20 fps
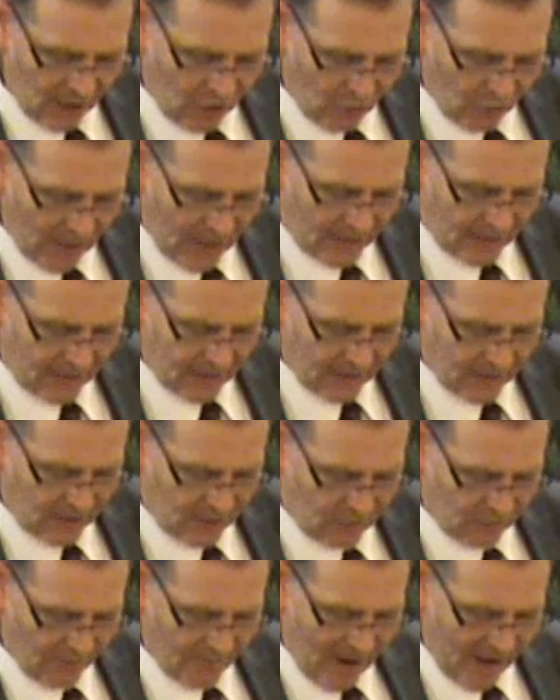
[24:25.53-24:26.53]
increases
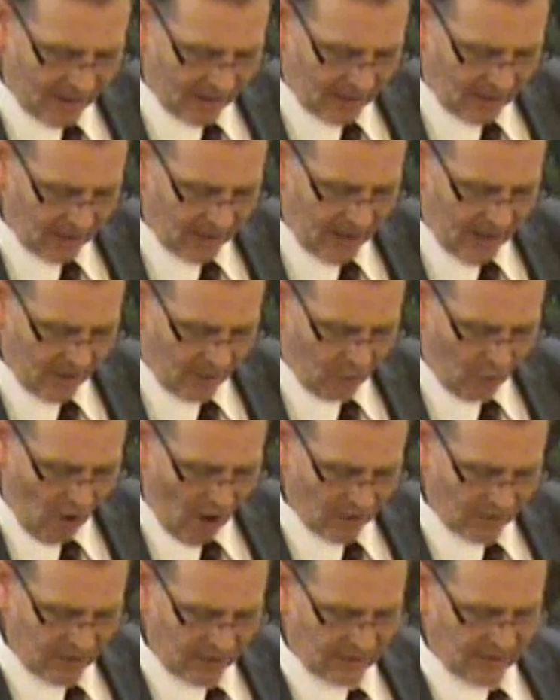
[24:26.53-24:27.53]
dramatically
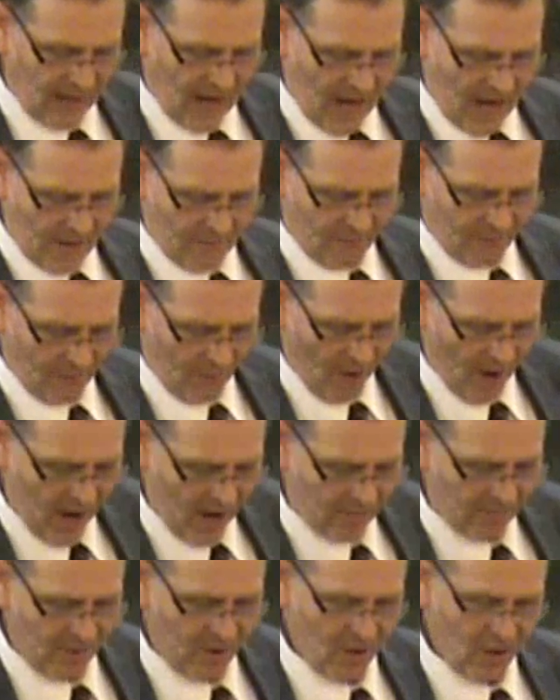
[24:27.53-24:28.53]
across the time
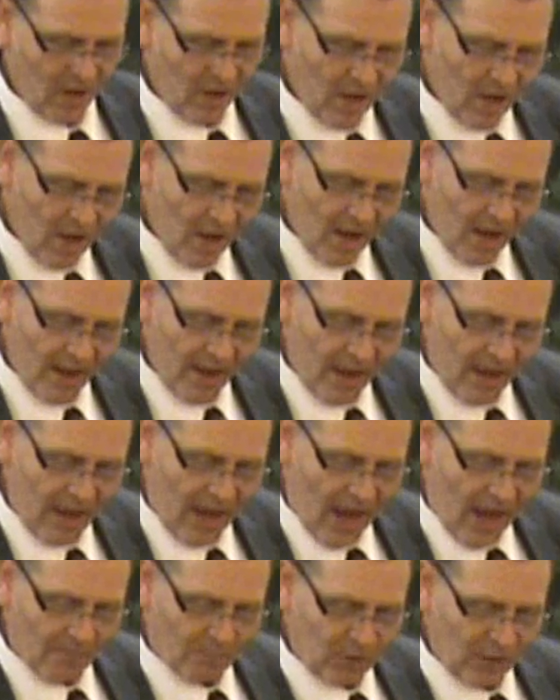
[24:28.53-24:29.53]
frame
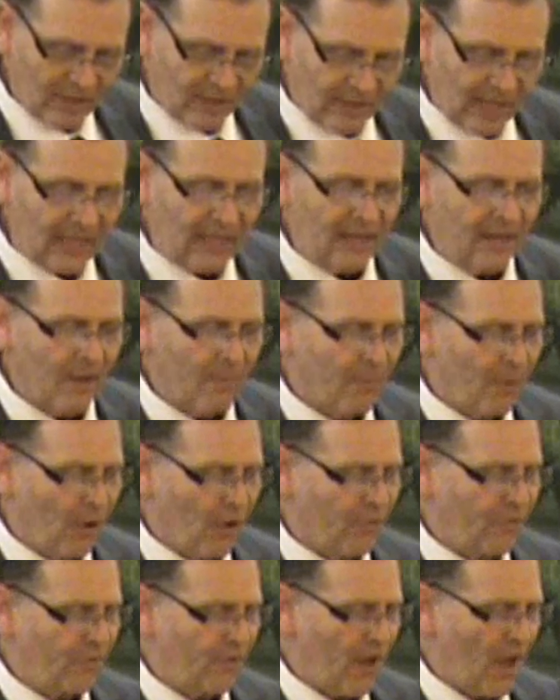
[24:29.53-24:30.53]
uh, preceding the
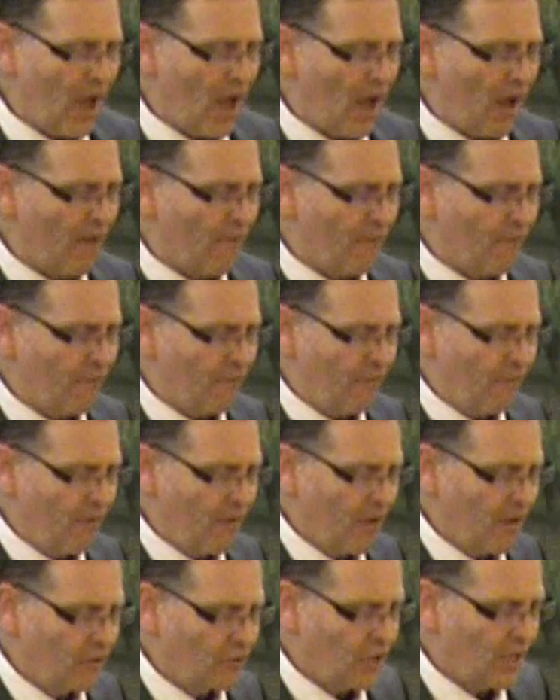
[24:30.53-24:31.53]
birth of
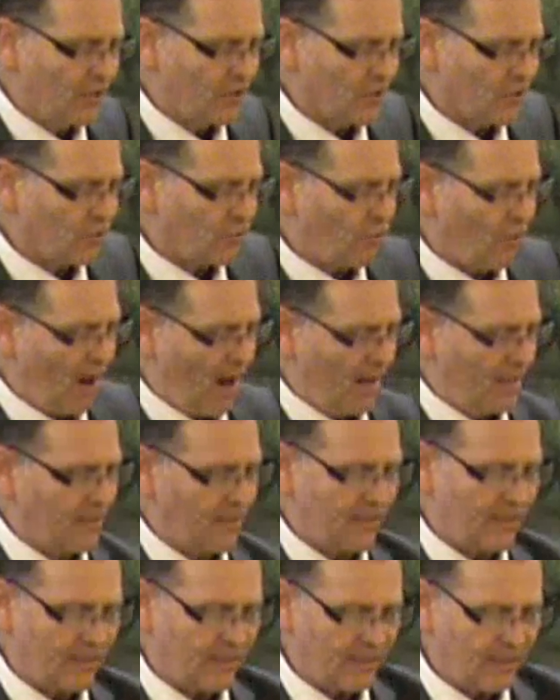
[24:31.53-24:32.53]
Jesus
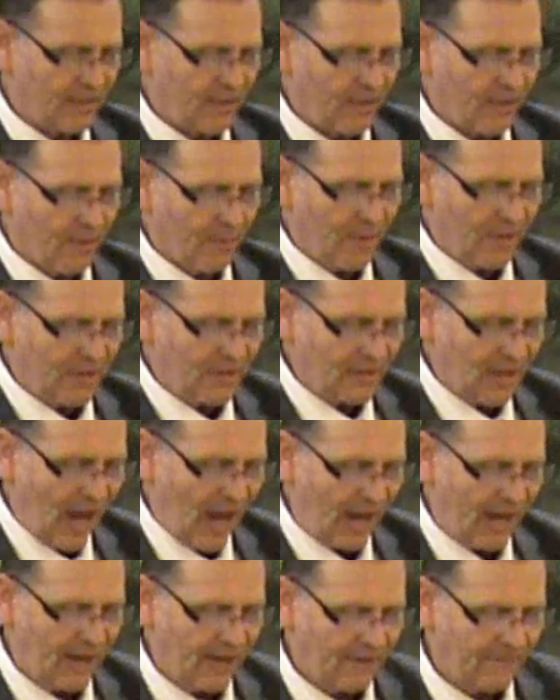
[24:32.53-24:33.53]
Christ the
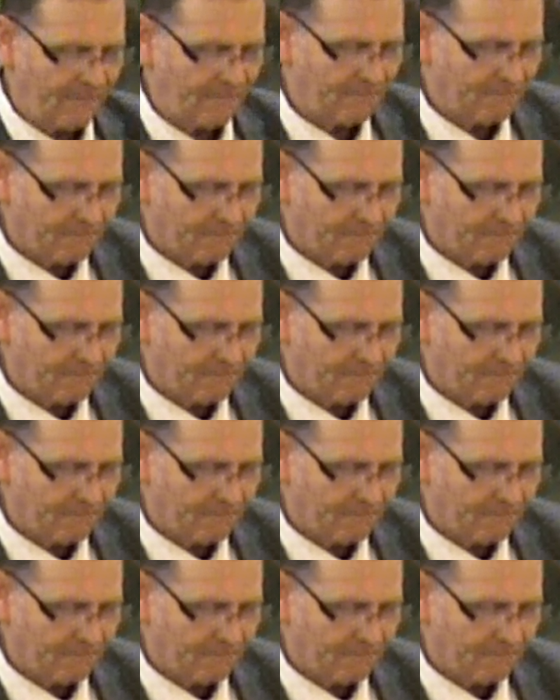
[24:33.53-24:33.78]
Messiah.